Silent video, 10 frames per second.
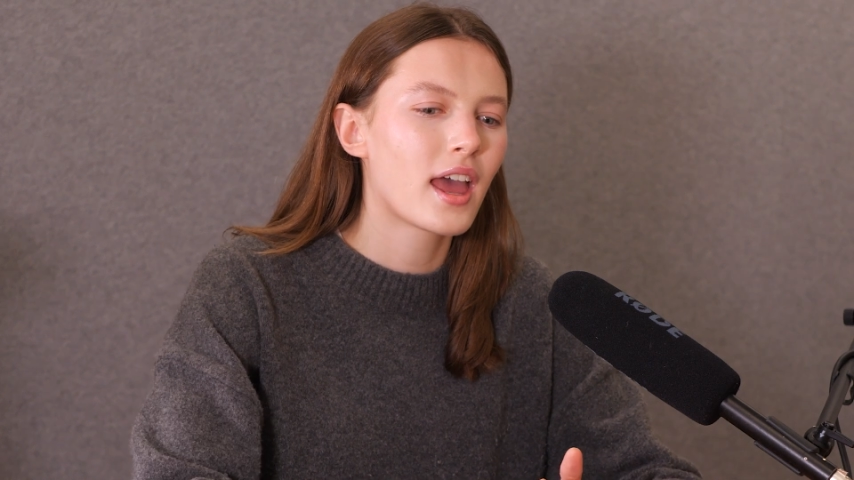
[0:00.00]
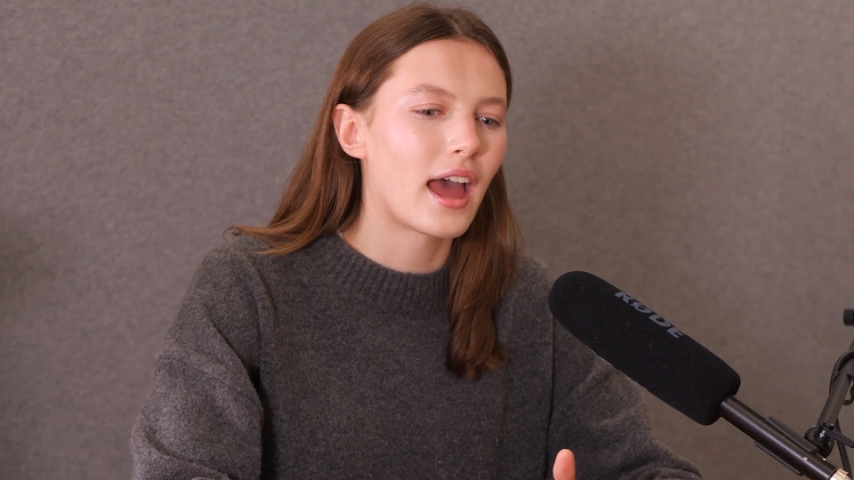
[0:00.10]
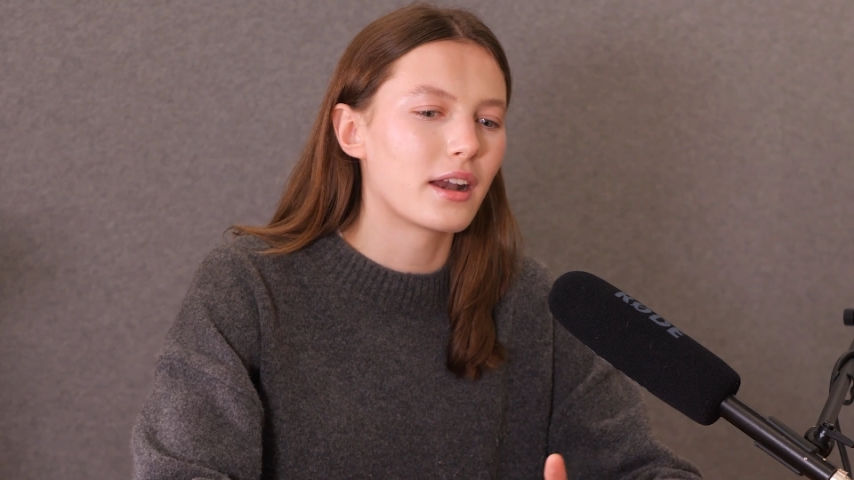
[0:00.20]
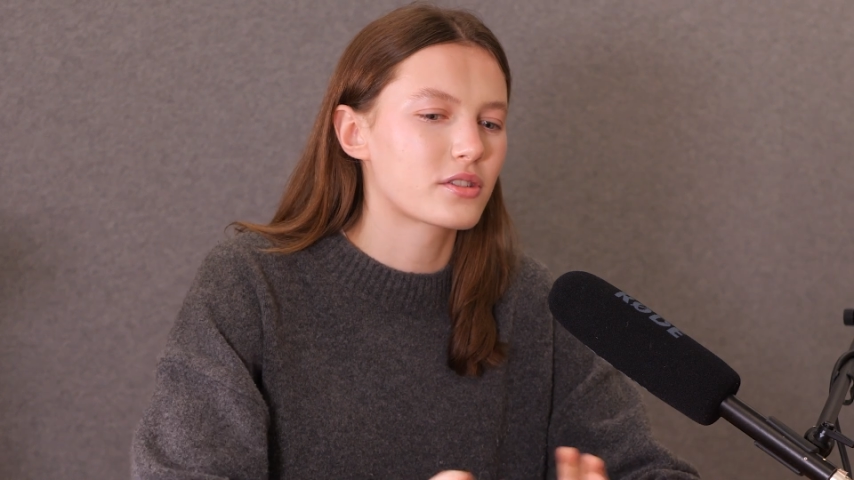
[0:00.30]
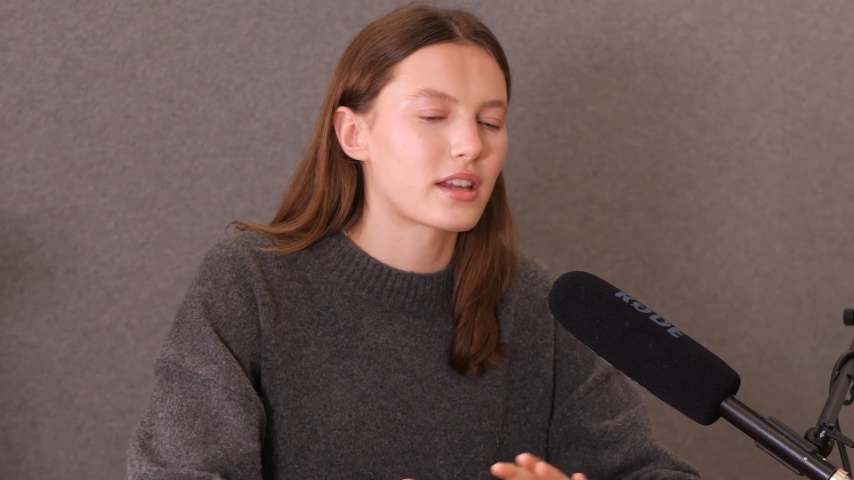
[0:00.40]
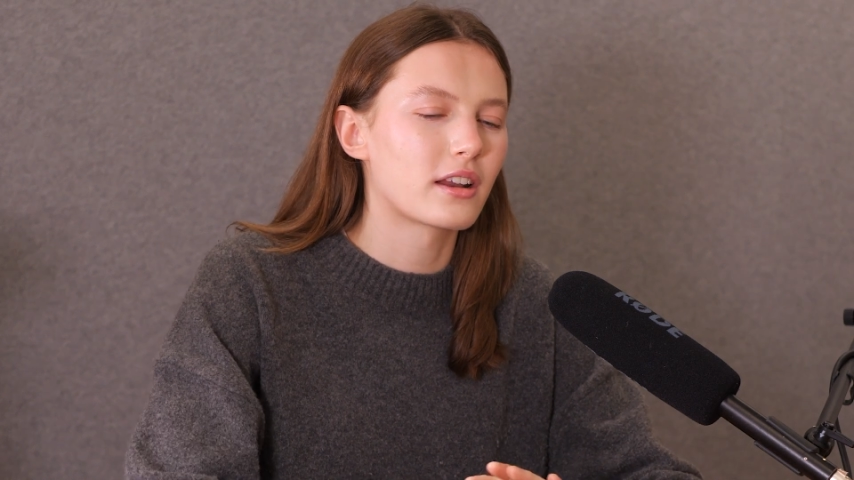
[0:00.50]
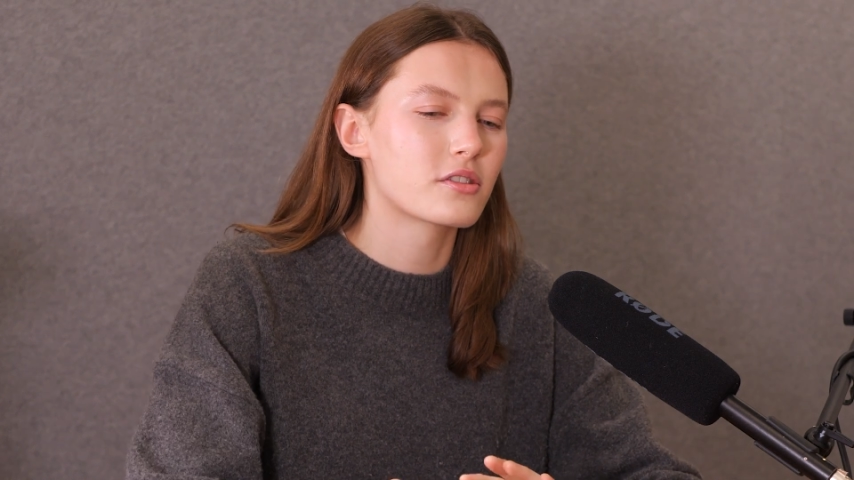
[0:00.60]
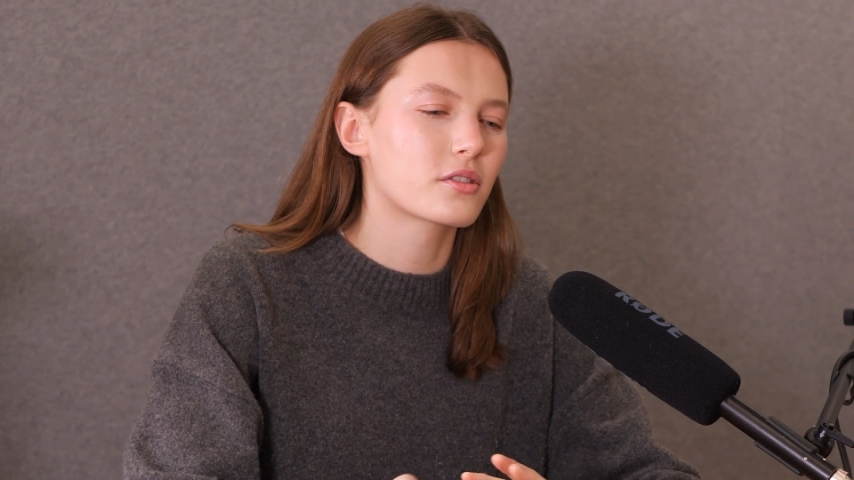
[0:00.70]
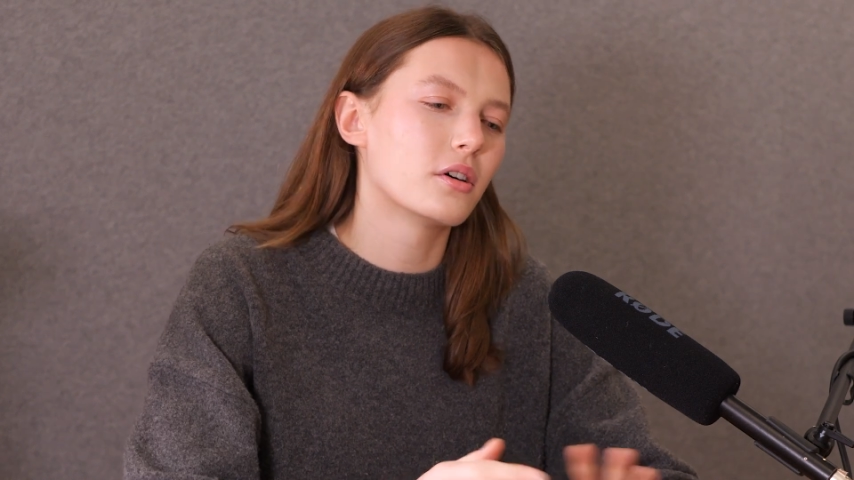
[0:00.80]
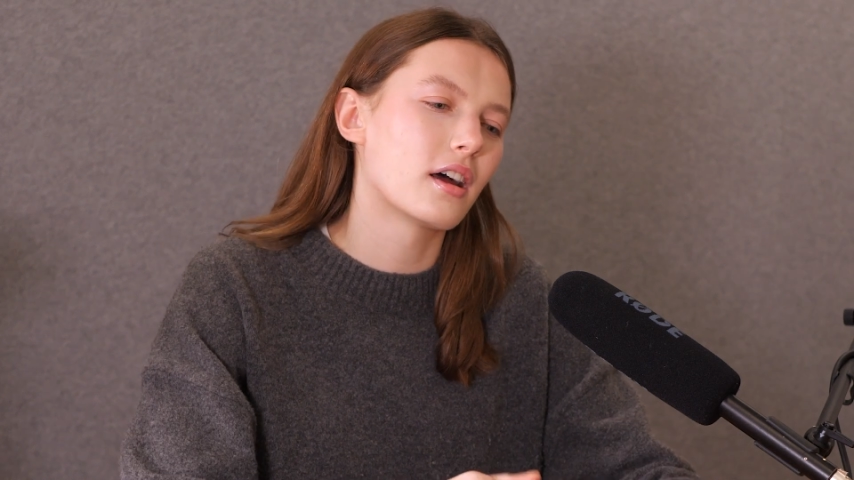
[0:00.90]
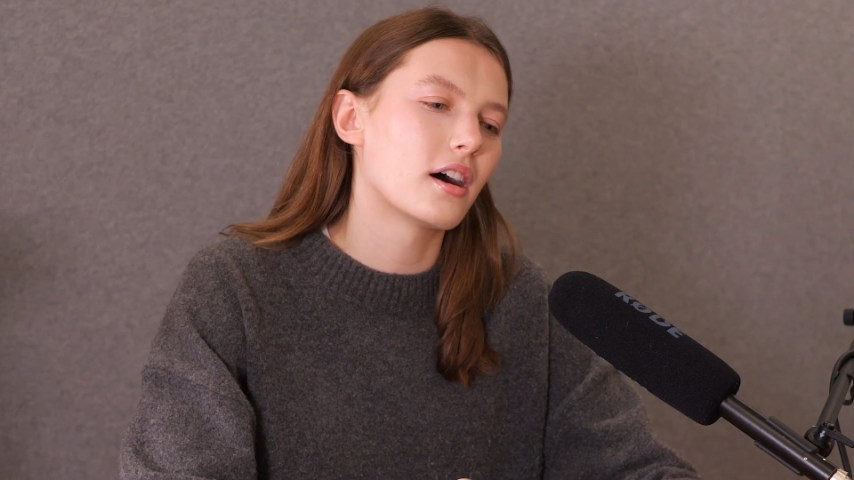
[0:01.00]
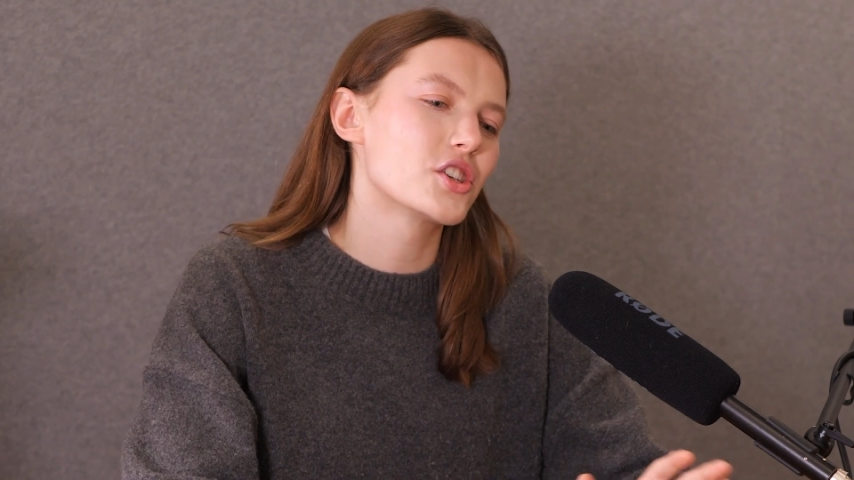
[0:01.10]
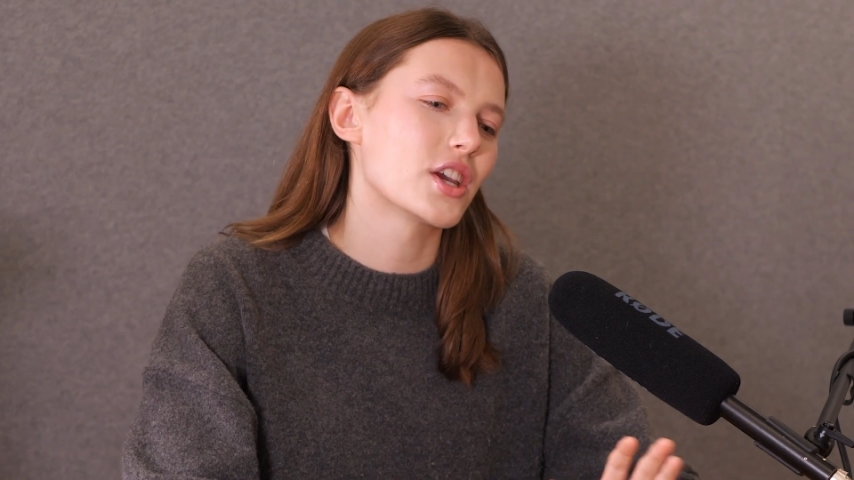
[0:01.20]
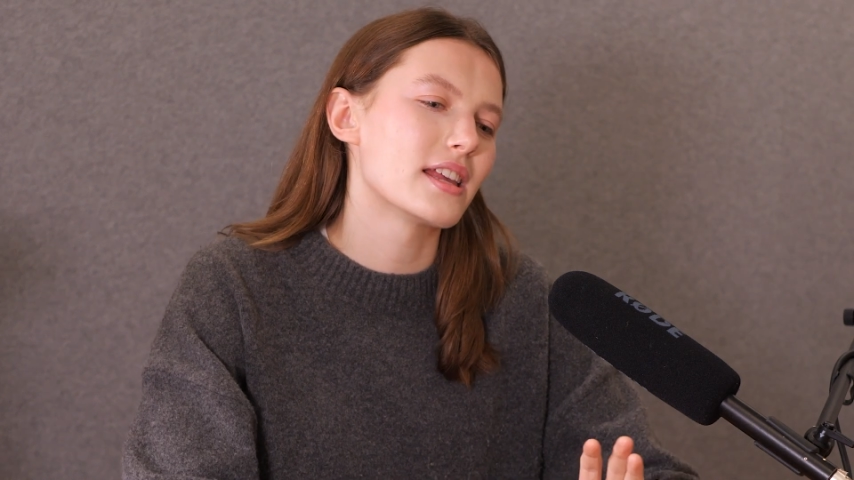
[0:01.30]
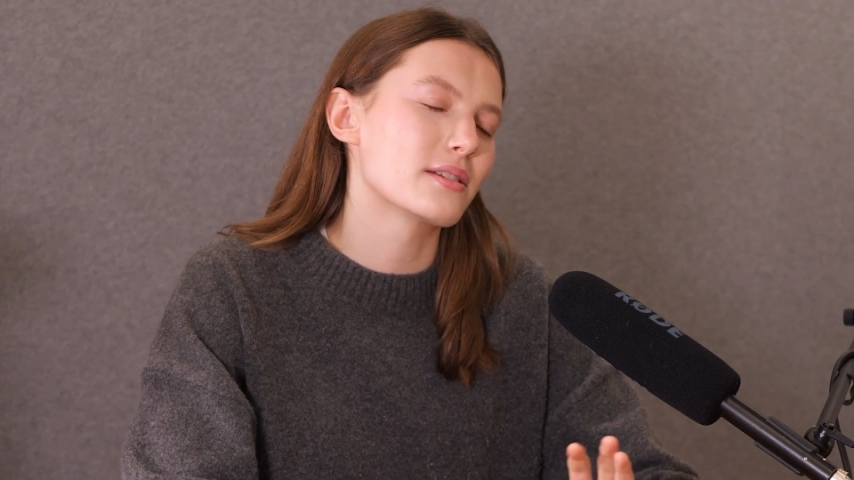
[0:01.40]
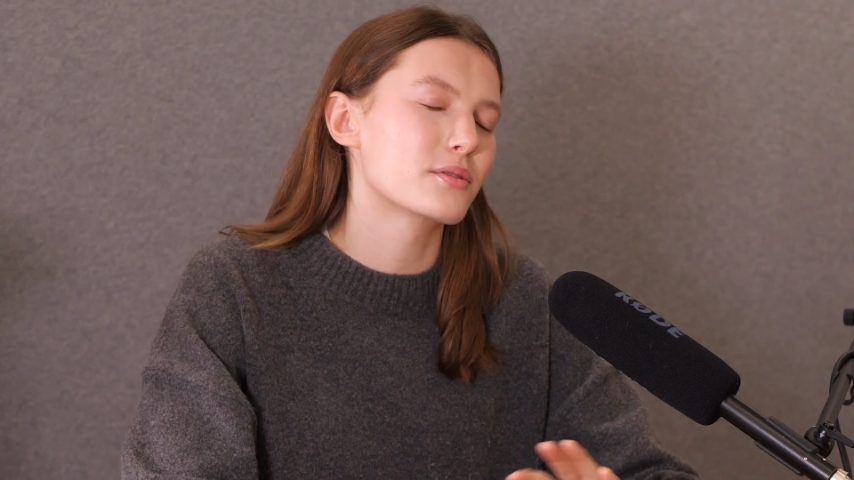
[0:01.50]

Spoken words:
and it was just like loads of collages.